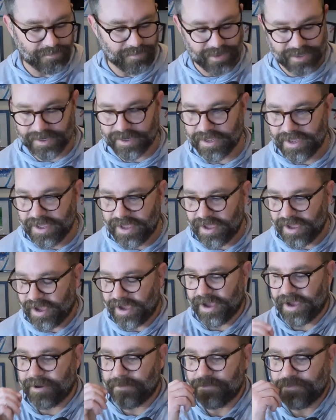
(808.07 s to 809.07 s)
But
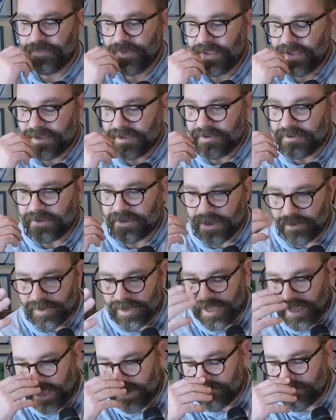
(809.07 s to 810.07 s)
um,
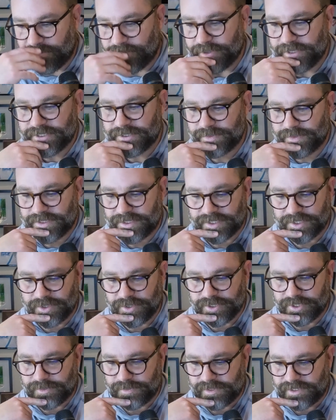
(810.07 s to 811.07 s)
coming out of Christmas, the
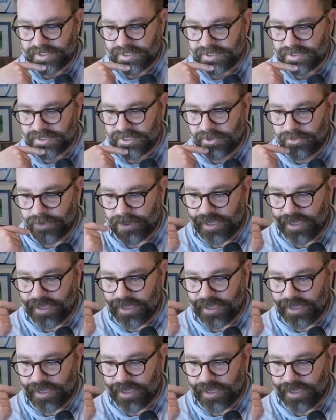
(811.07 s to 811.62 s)
Christmas season,